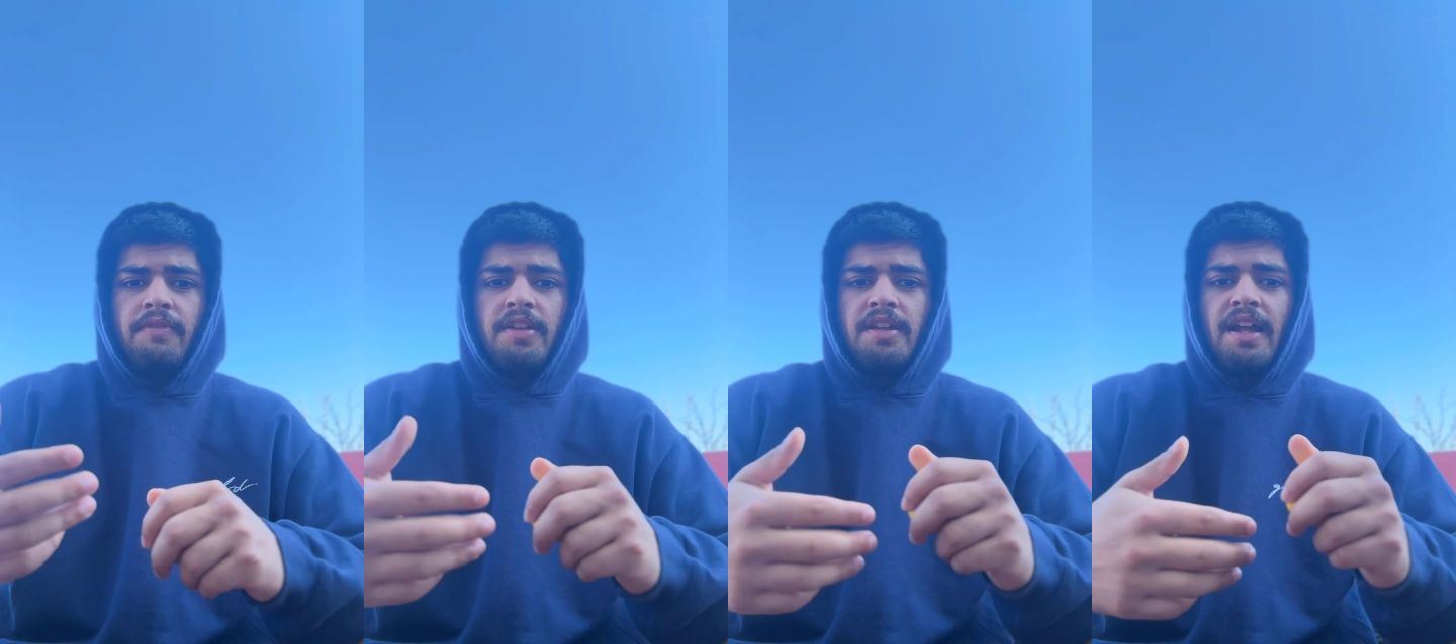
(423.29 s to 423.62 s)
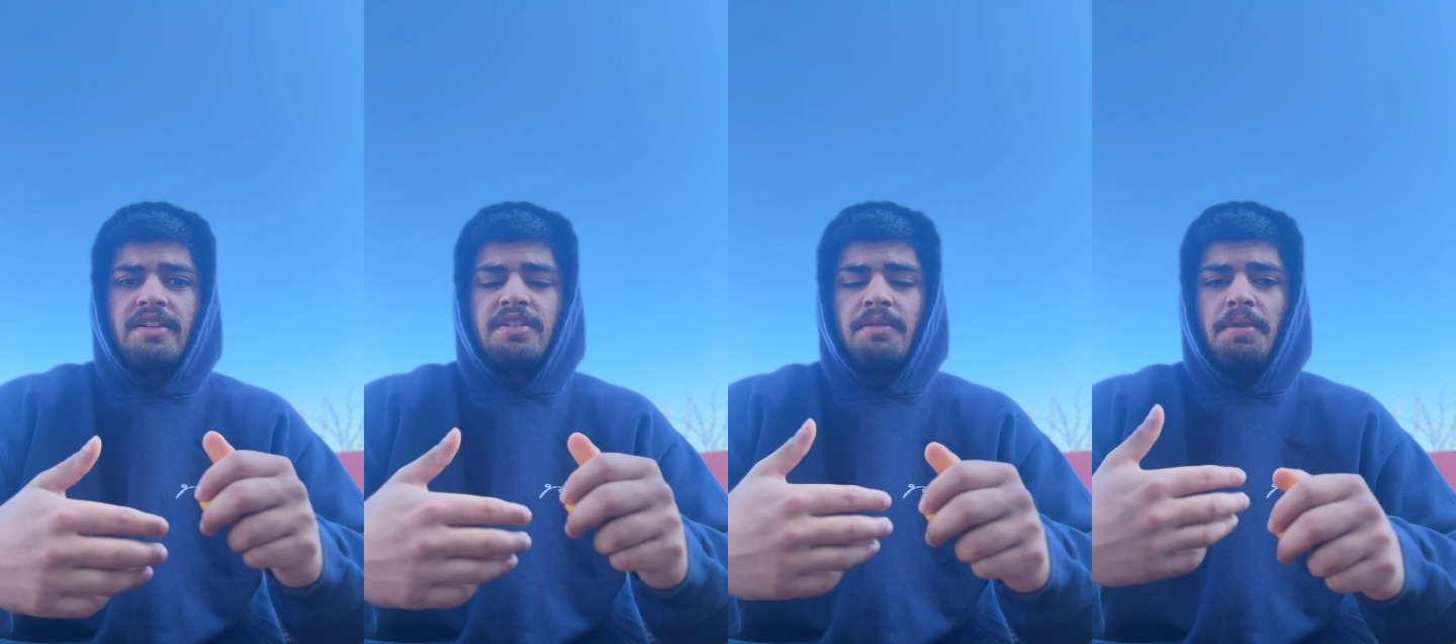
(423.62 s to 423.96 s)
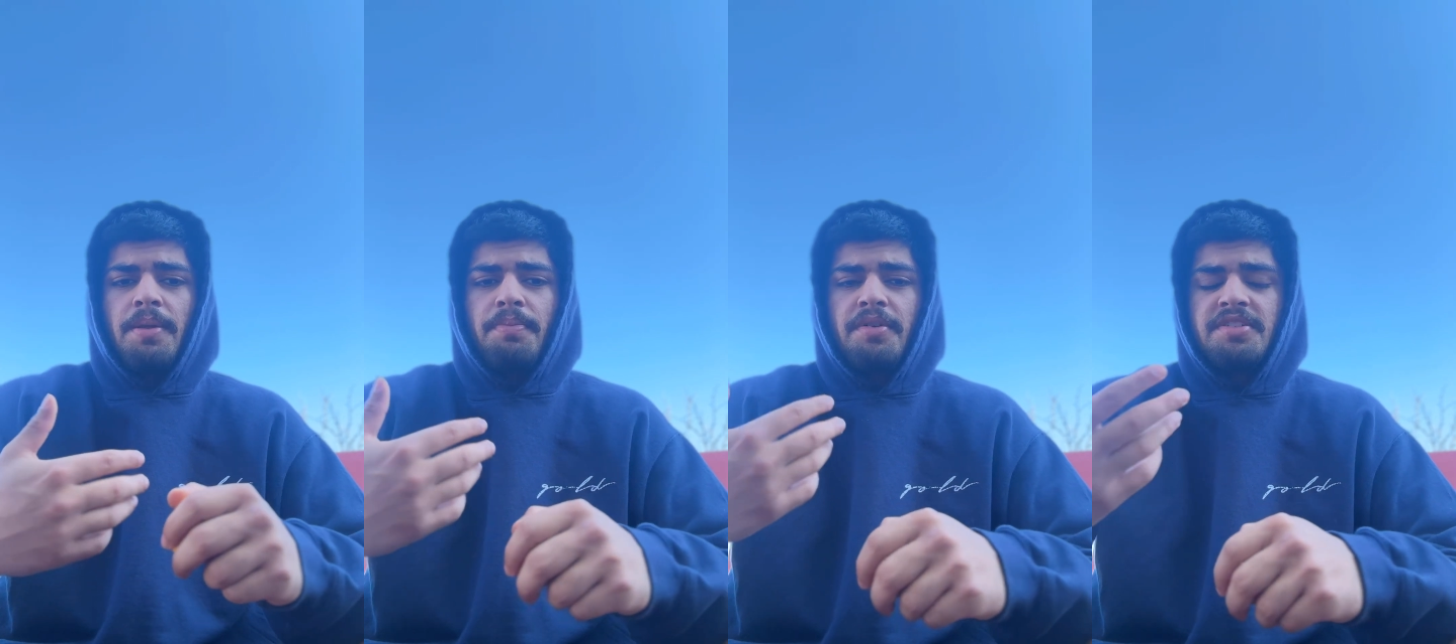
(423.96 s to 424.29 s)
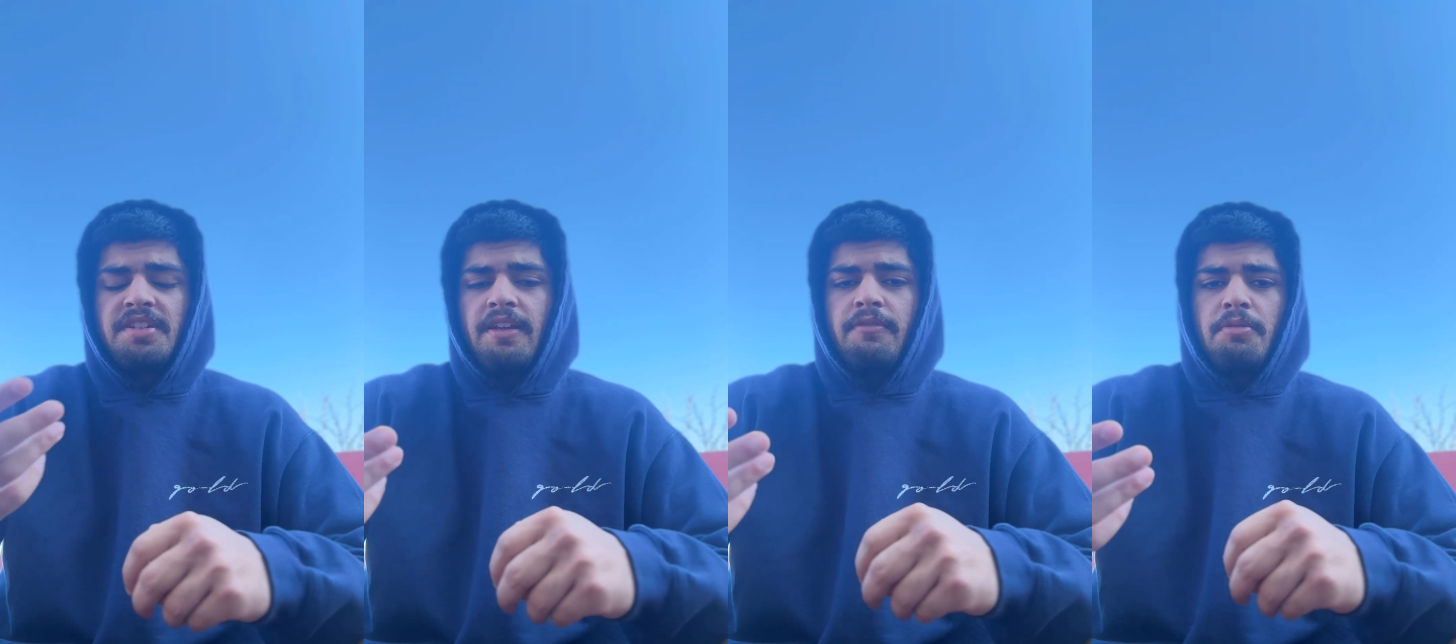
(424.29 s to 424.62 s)
the cat's not being
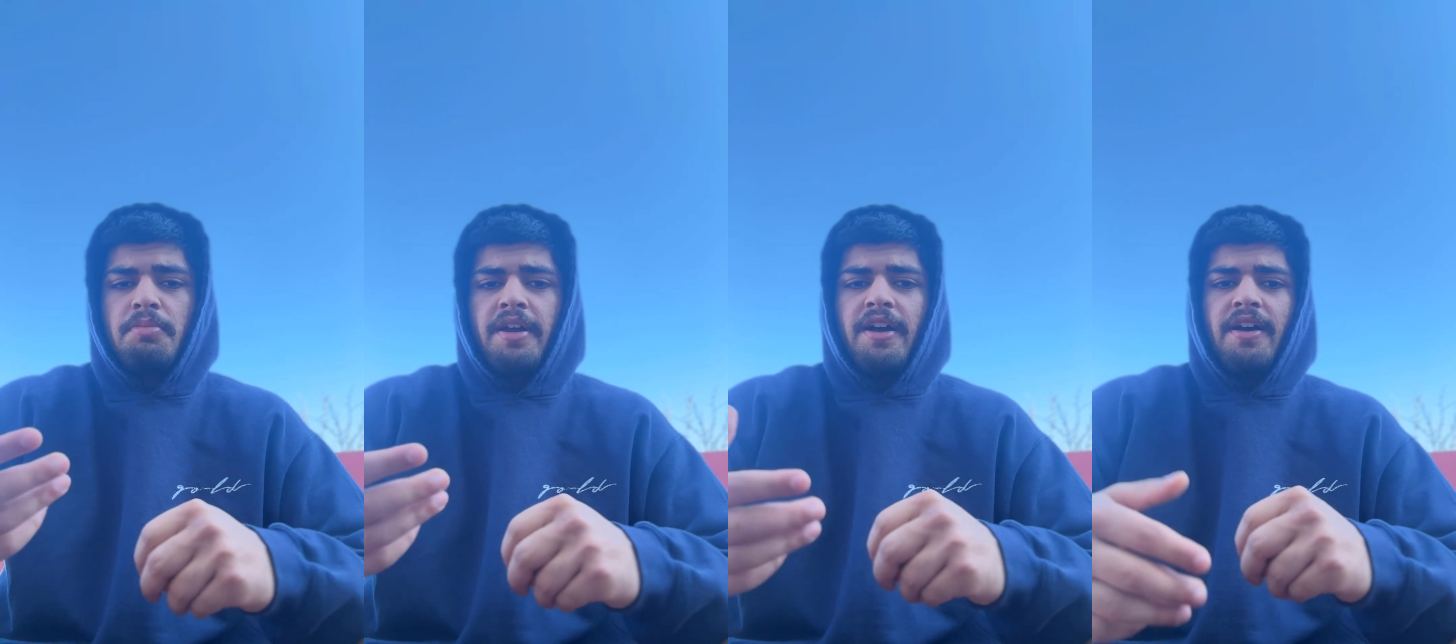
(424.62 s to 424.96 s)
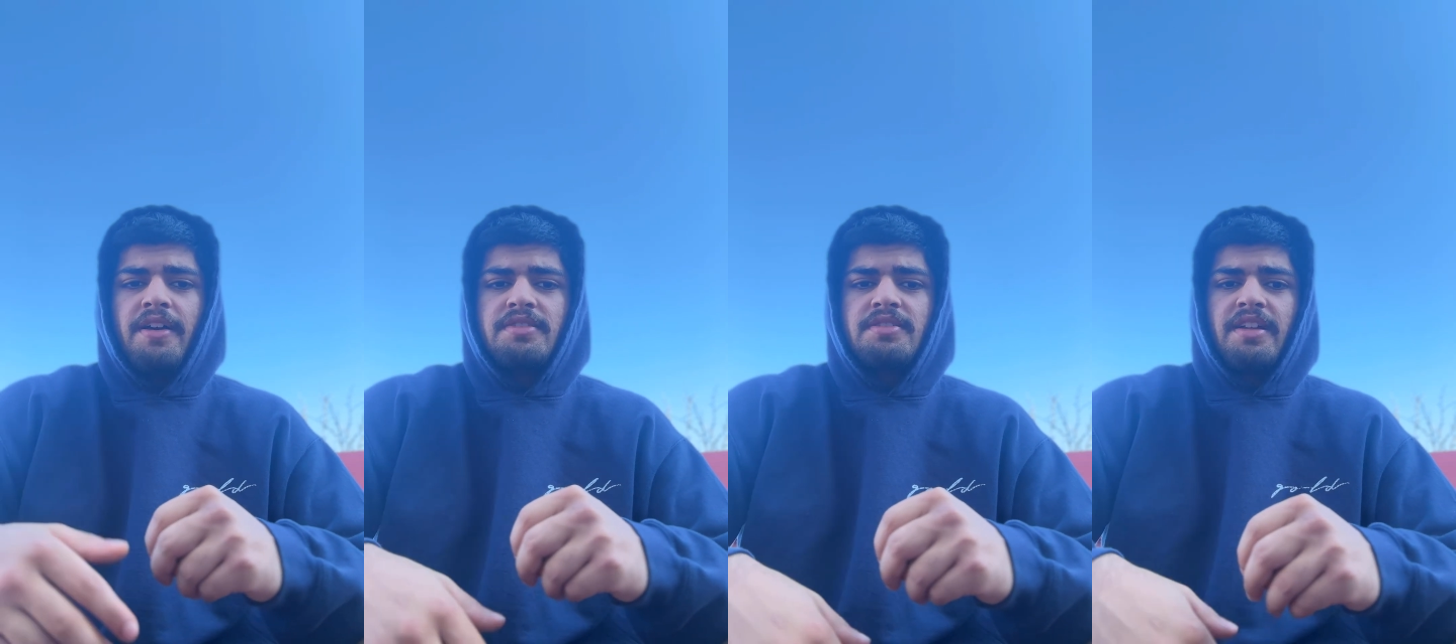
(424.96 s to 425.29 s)
perceived with my eyes.